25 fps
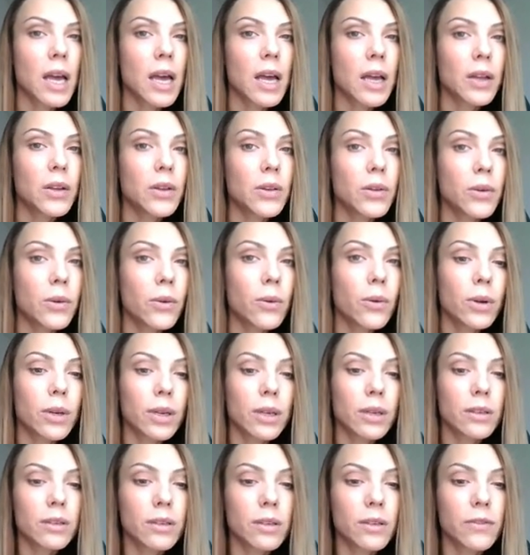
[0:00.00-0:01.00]

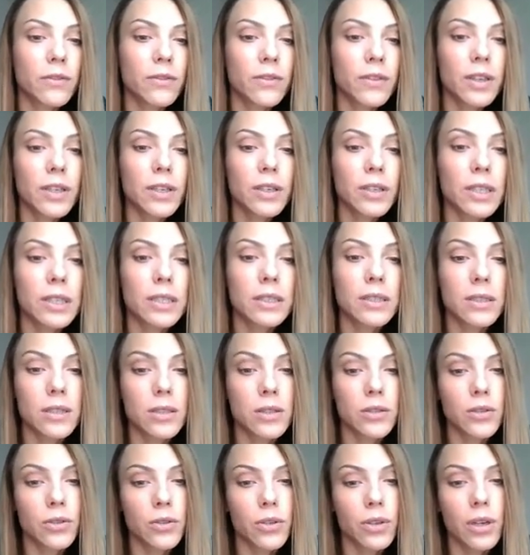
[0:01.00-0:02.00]
non-interference
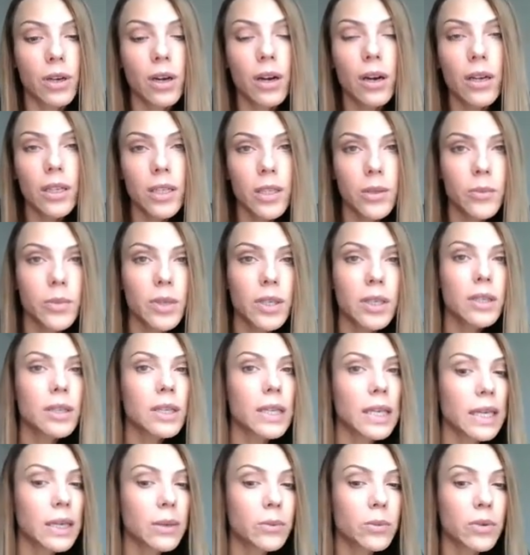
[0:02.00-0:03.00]
into economy,
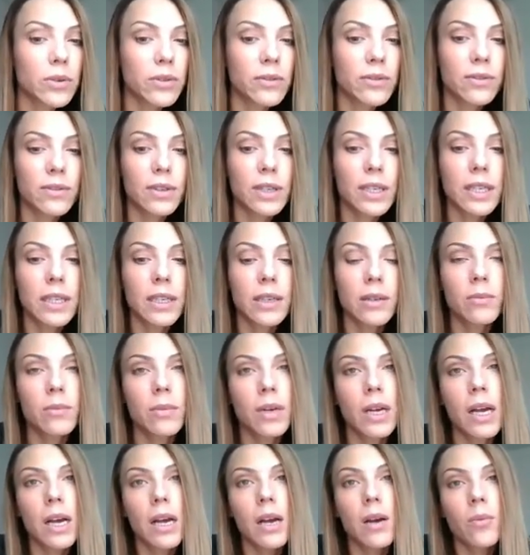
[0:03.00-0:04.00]
labor
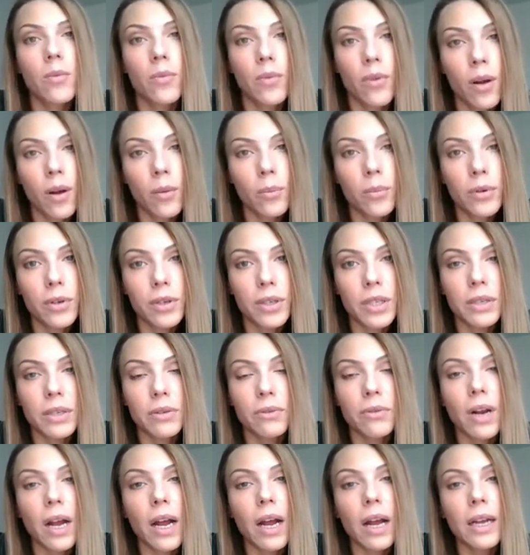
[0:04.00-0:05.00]
freedom, property
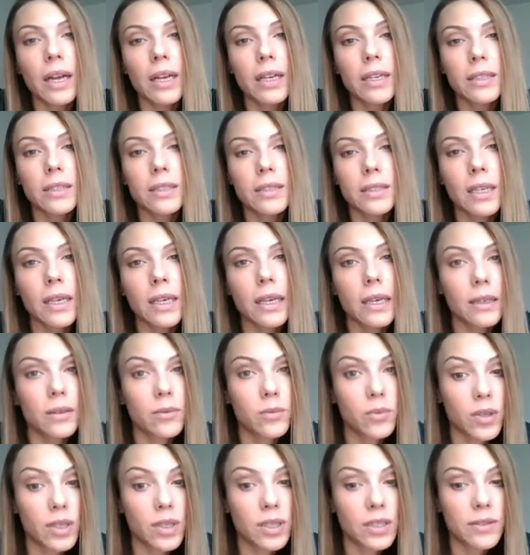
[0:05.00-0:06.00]
rights,
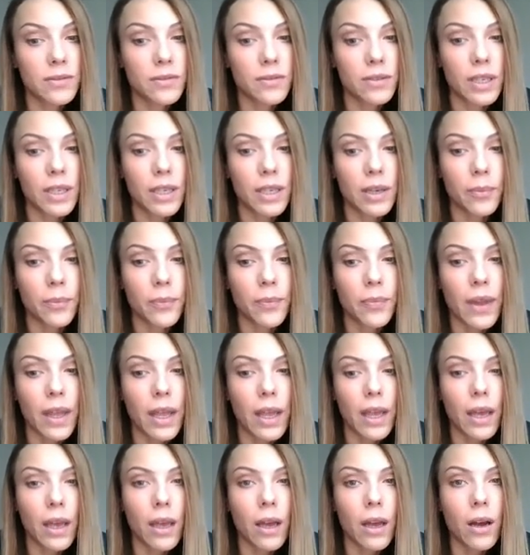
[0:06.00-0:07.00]
and press freedom.
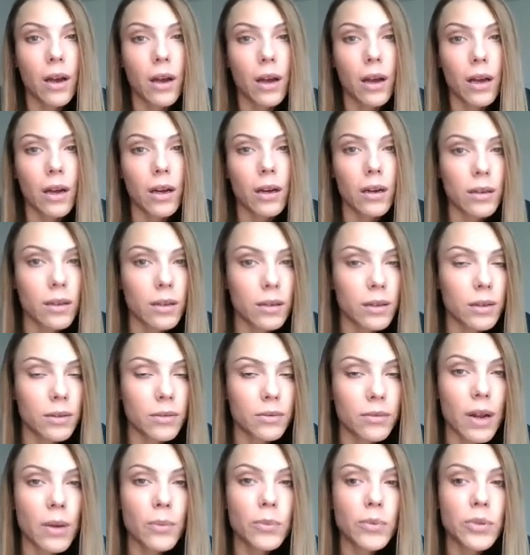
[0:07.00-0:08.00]

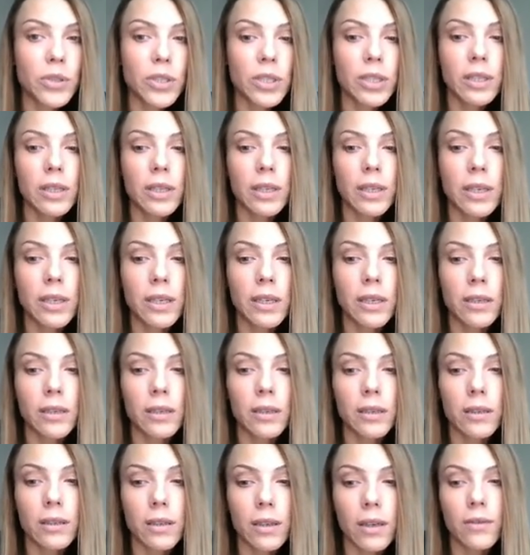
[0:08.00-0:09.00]
Corruption
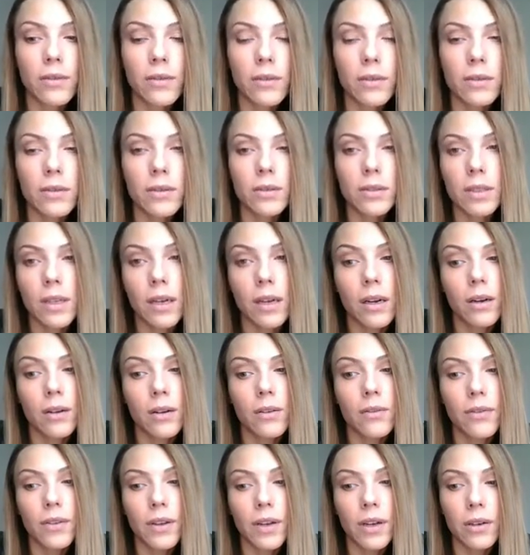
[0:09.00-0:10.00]
levels
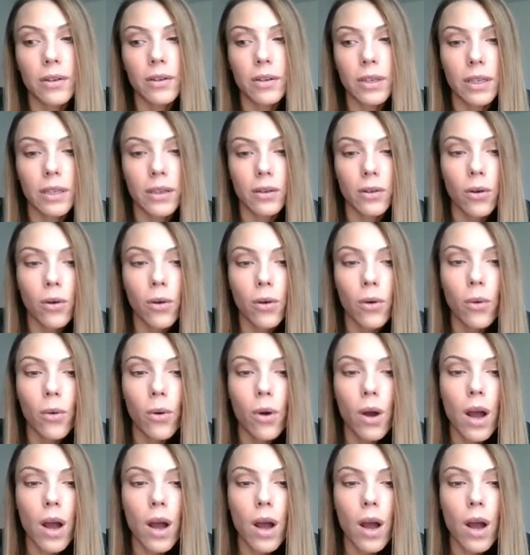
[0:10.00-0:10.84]
are fairly low,